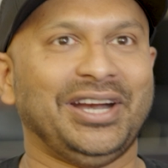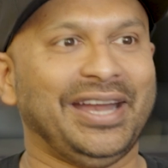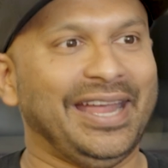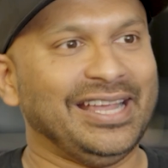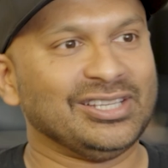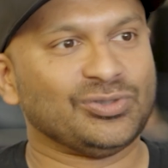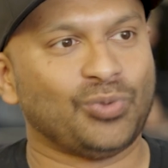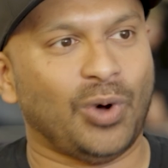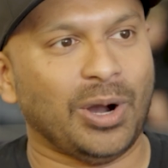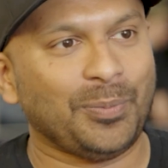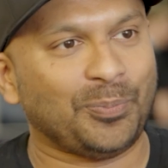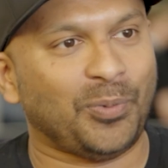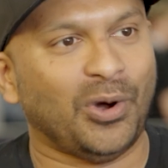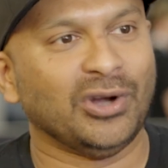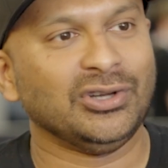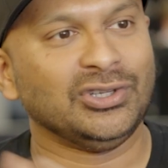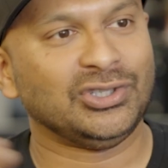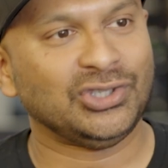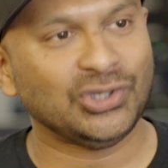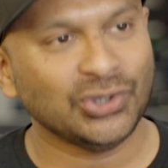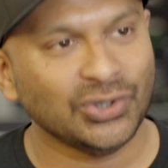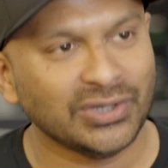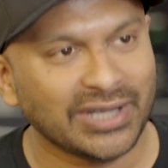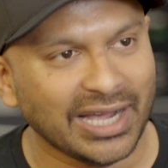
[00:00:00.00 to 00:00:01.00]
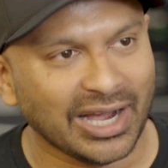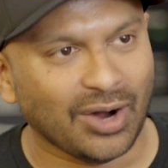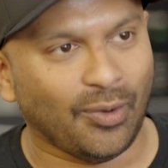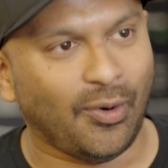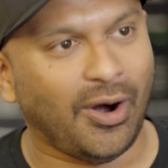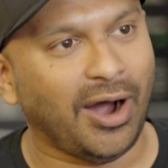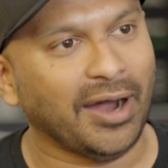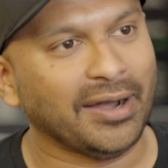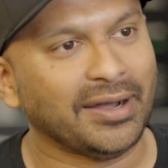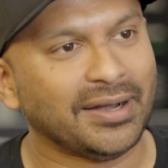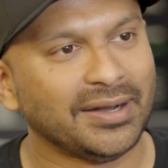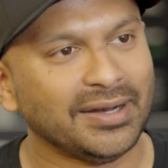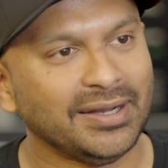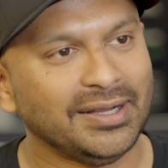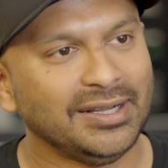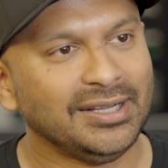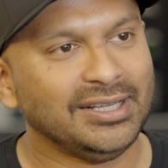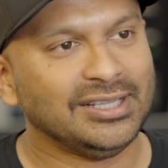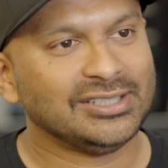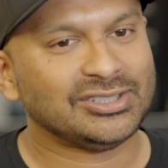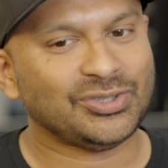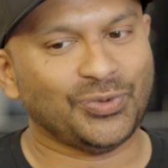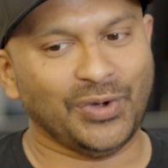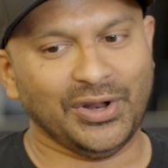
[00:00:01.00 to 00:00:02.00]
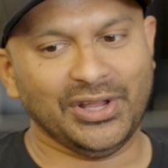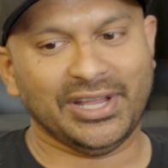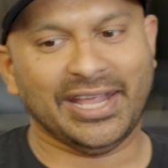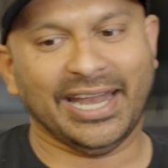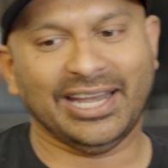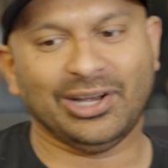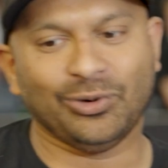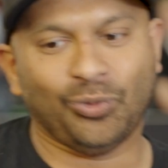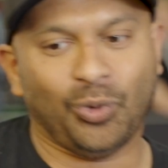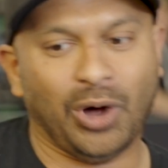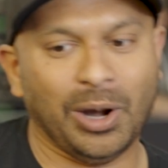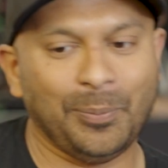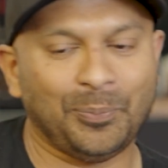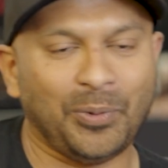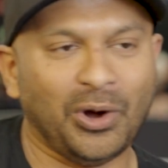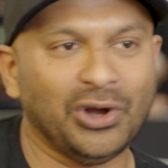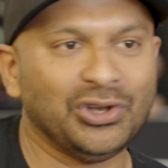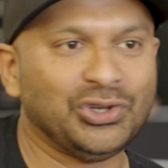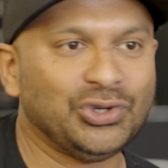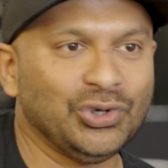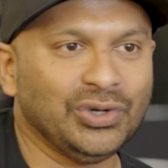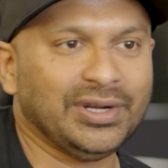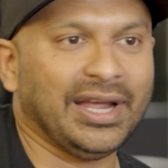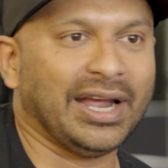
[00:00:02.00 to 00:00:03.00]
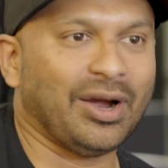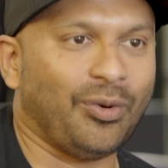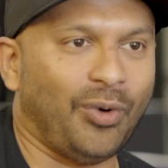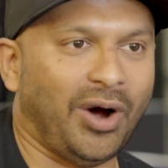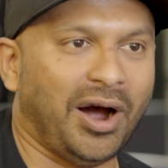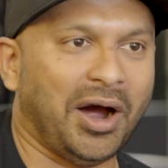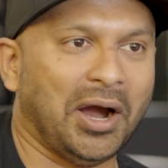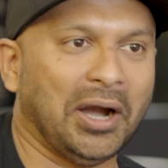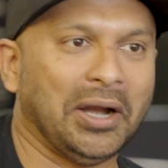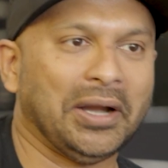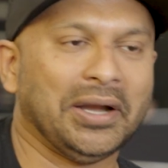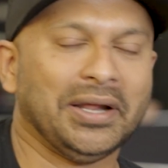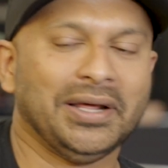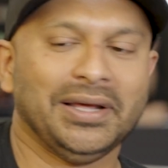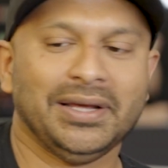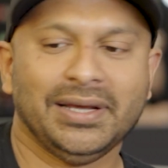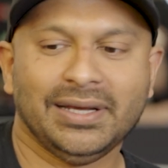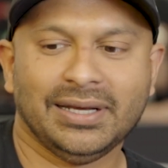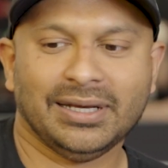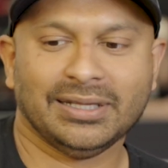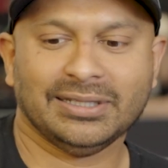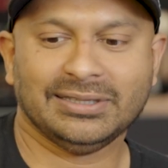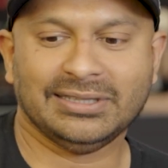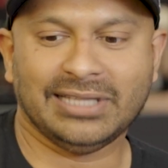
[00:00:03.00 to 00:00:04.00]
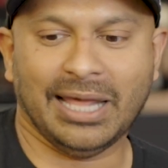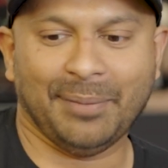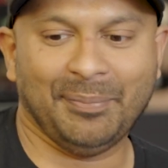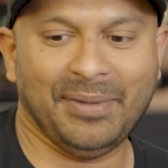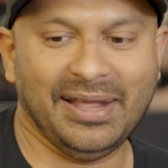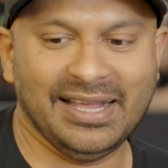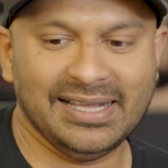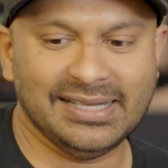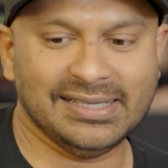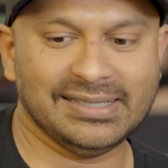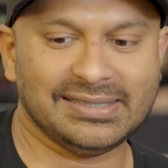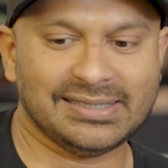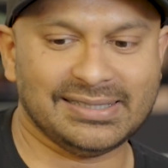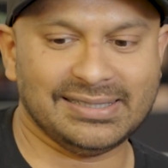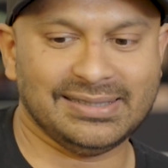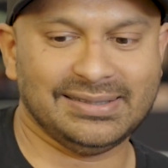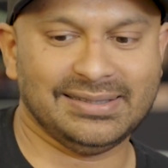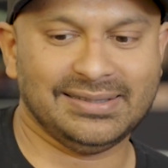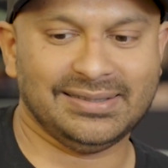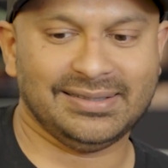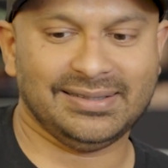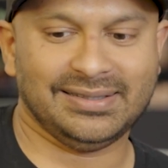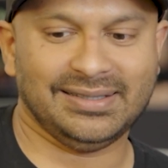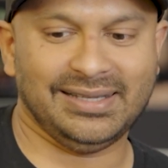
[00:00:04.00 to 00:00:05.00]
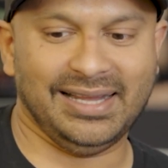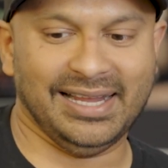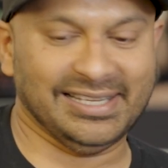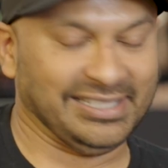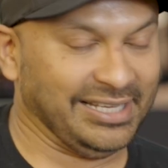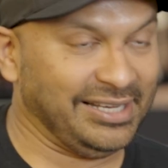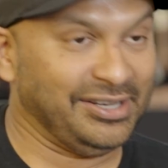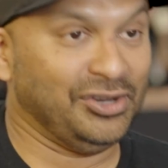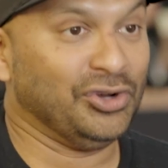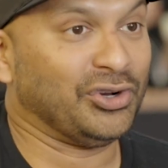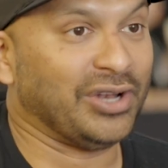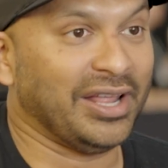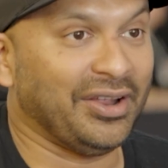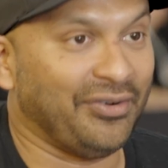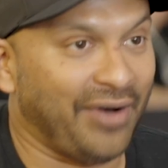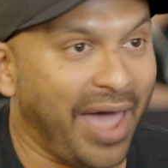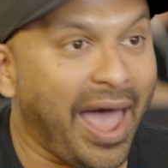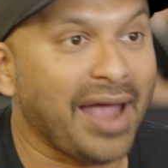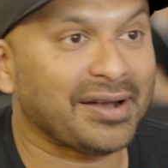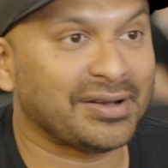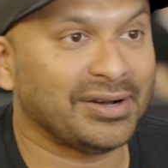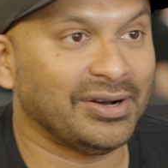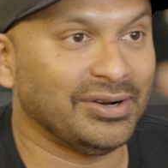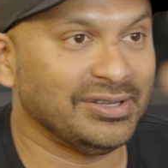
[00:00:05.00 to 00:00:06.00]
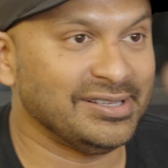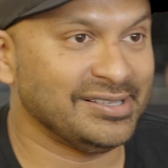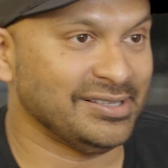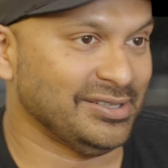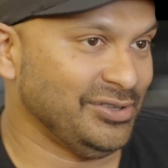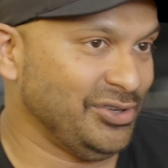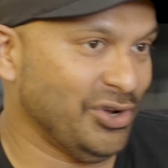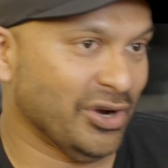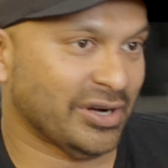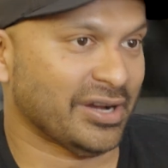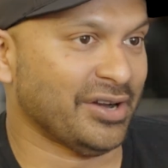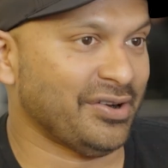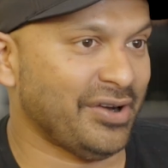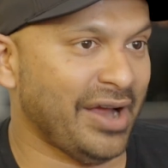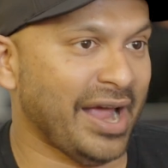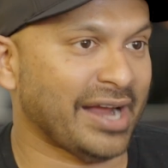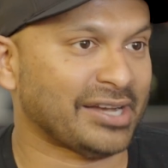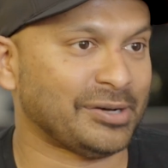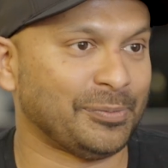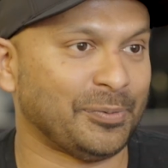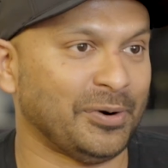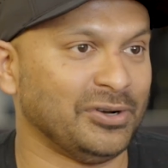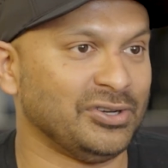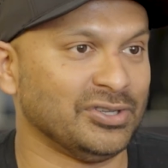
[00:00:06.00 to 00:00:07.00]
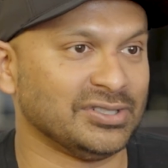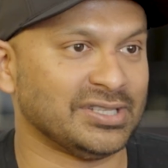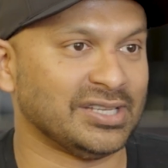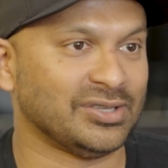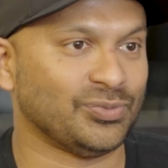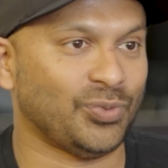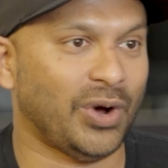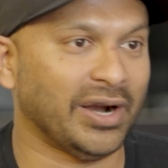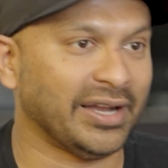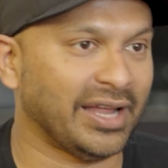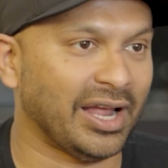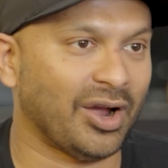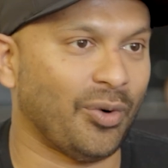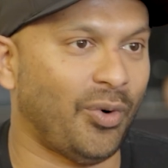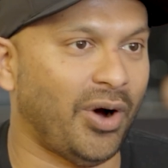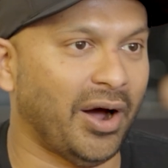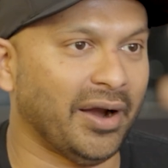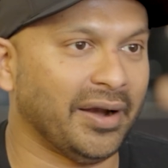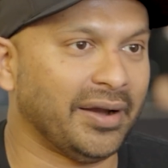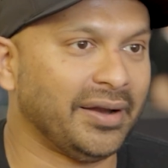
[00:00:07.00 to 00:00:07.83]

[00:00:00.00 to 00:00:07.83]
is 1.2 gigawatt. So when you get to 1.2 gigawatt, that means it's a nuclear reactor. Nuclear reactor produces 1 gigawatt.